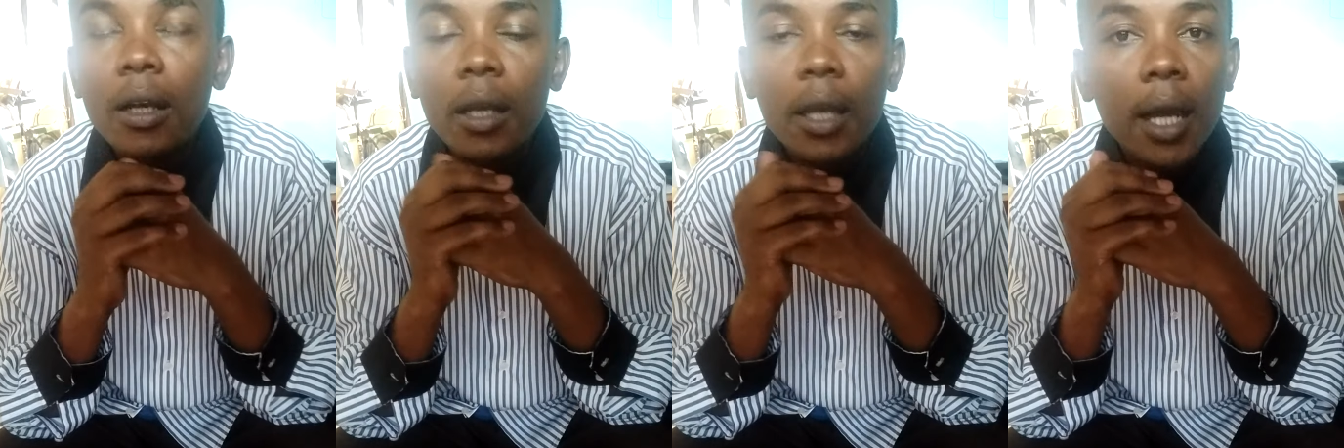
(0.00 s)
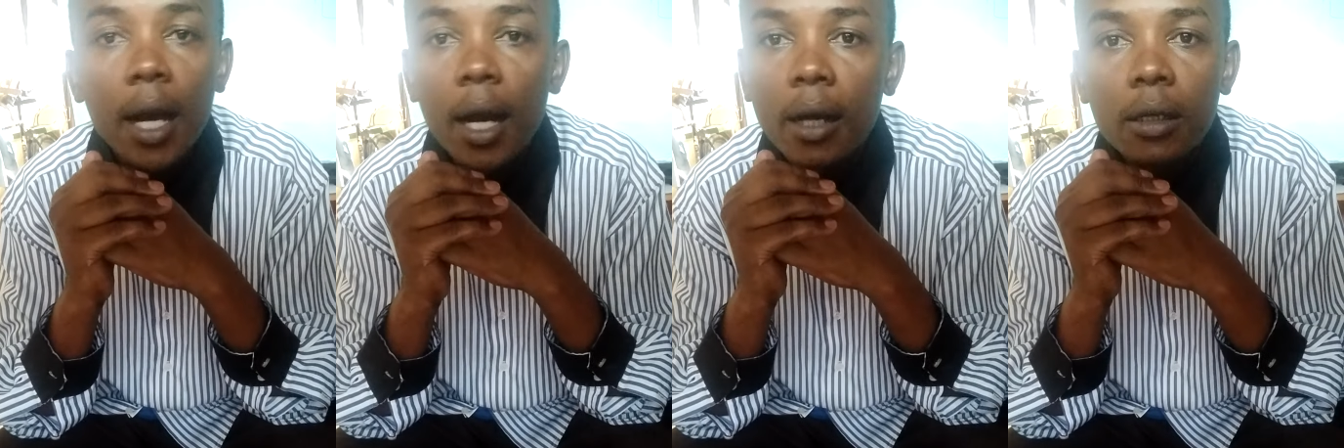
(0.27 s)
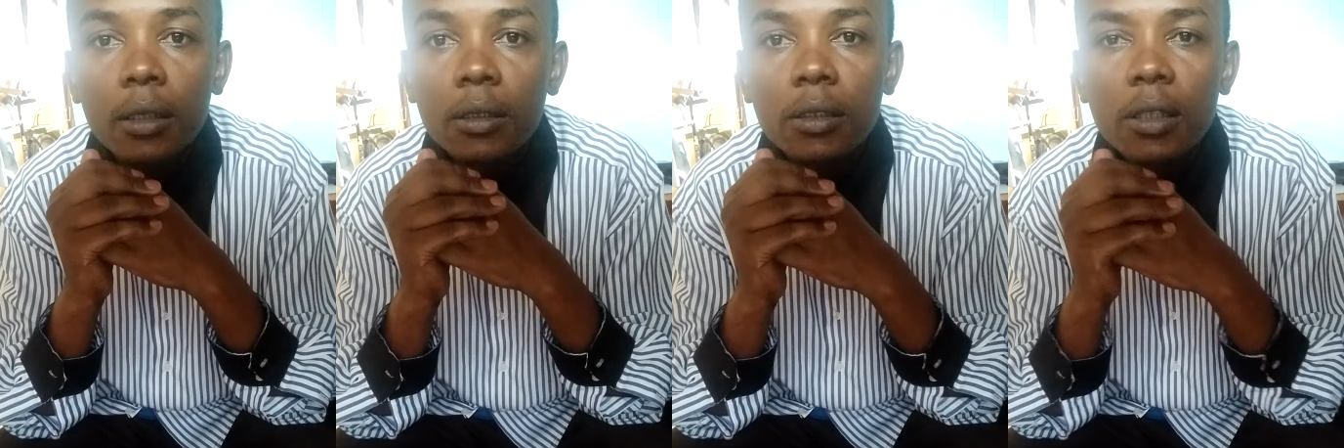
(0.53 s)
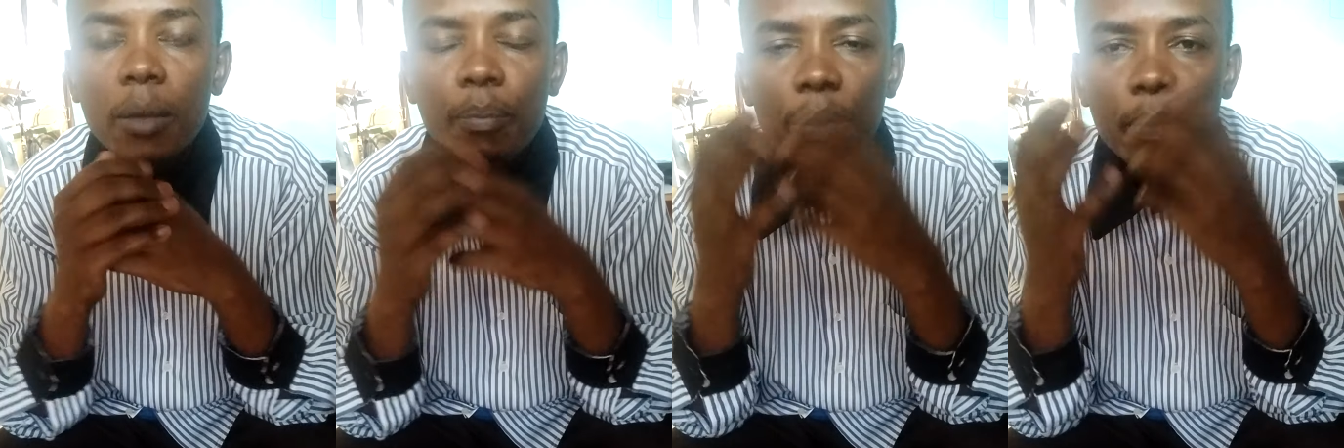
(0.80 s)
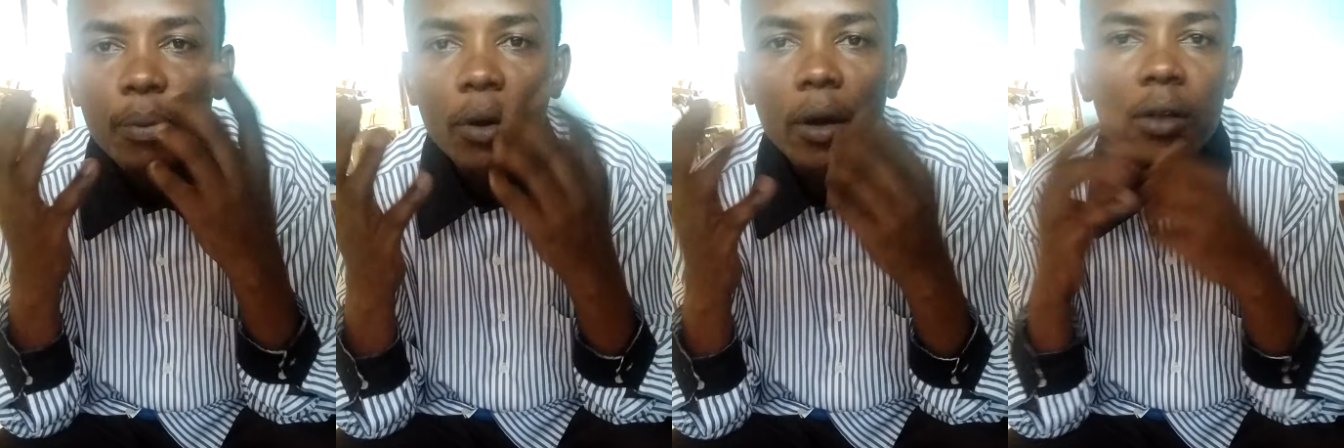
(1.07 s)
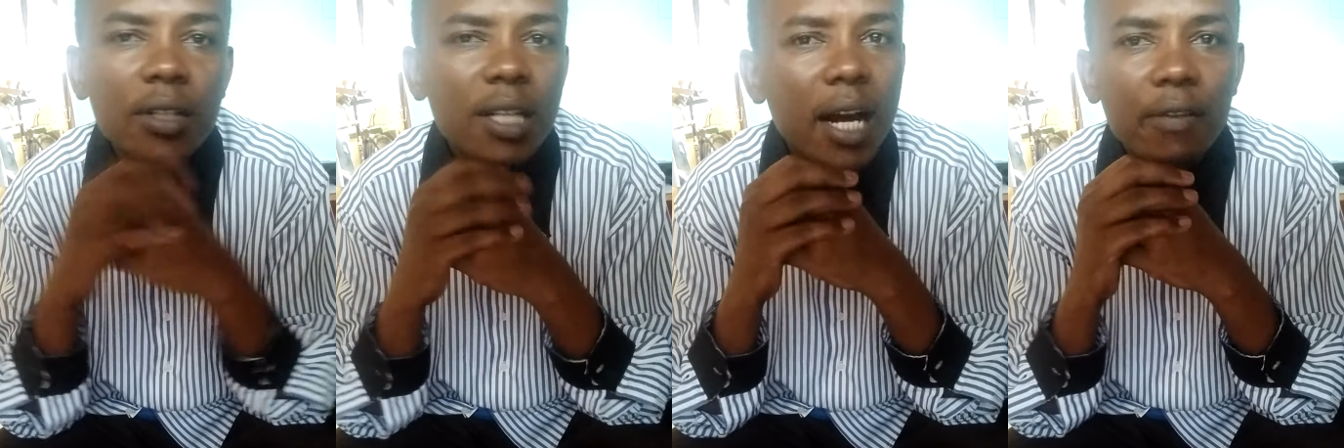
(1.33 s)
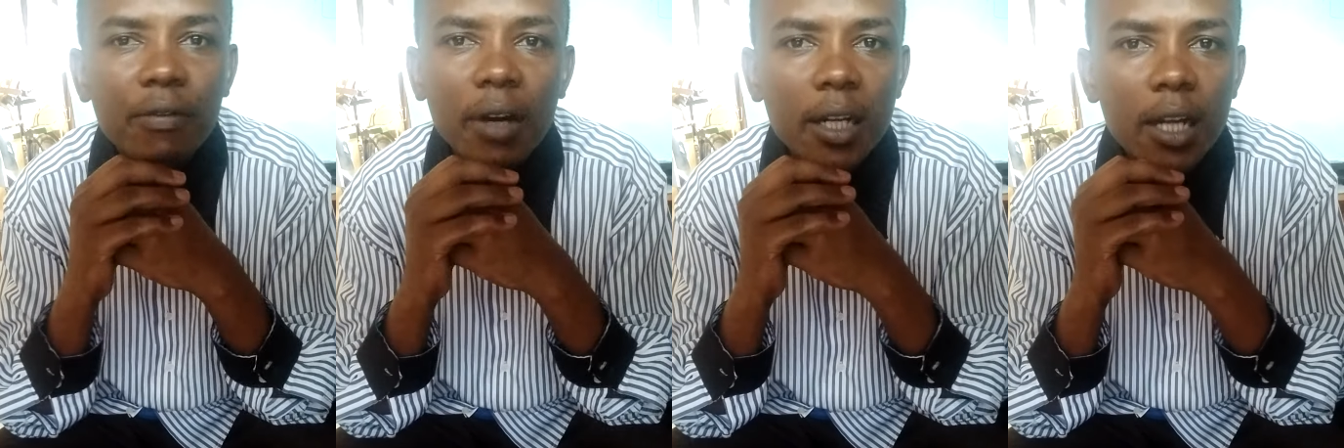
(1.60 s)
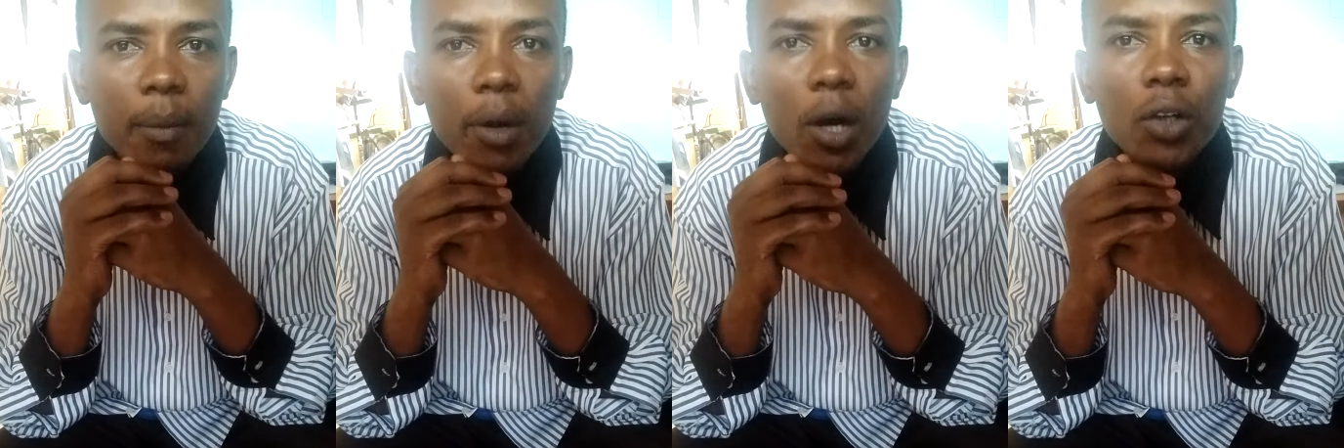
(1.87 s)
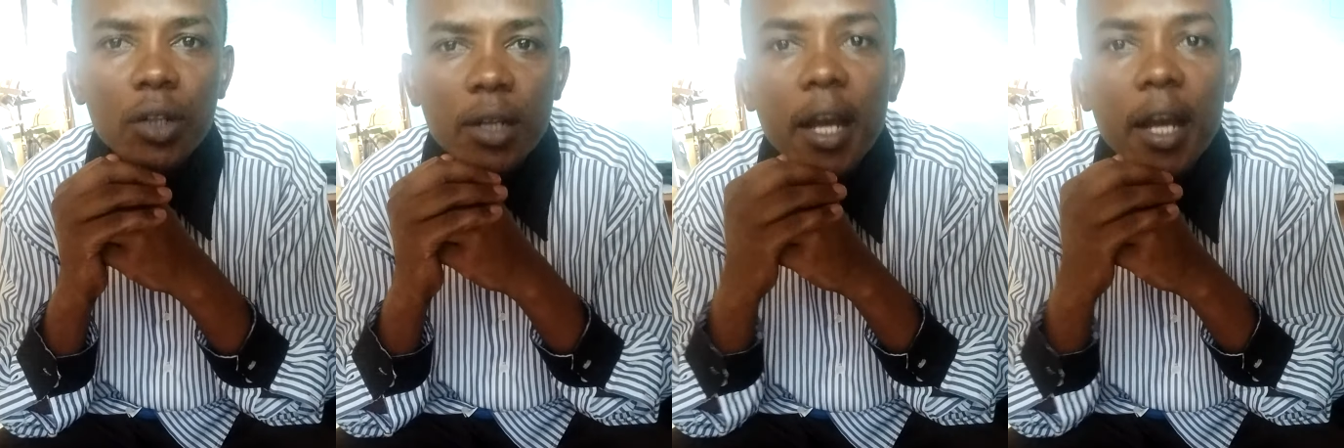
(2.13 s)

Yeah, the people suffered about